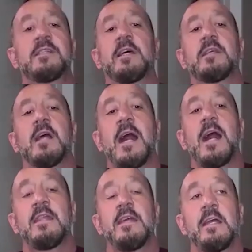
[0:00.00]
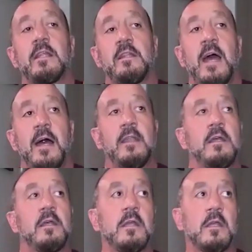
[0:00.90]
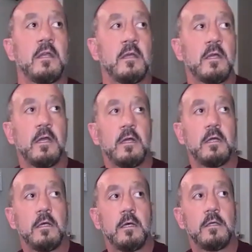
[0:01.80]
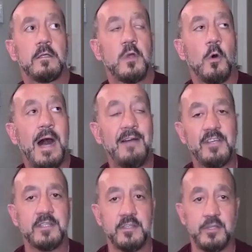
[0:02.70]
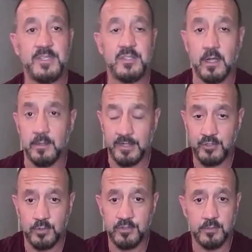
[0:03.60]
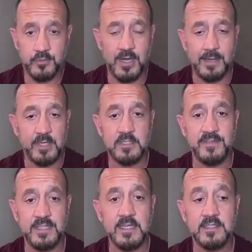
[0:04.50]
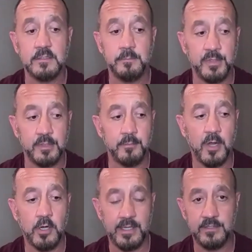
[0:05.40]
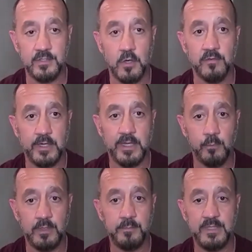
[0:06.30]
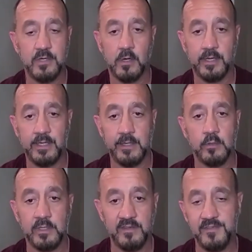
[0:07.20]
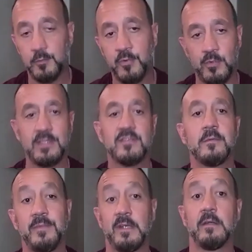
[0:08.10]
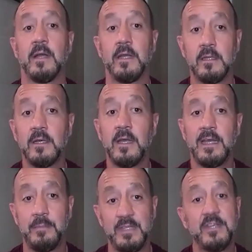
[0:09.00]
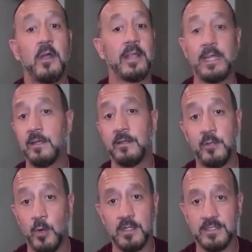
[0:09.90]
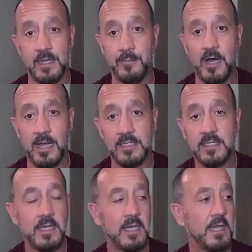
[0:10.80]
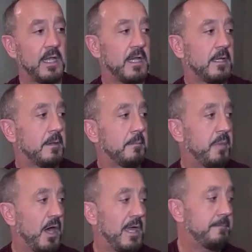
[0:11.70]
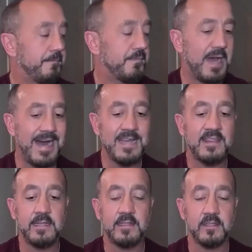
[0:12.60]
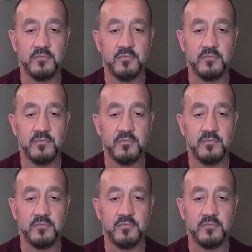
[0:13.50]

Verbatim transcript: this: I think that so obviously Jimmy's talking about a short-term trade because if he thinks the bull market is over, he wouldn't be targeting only a few points from here, right? He'd be targeting new all-time highs. But I think that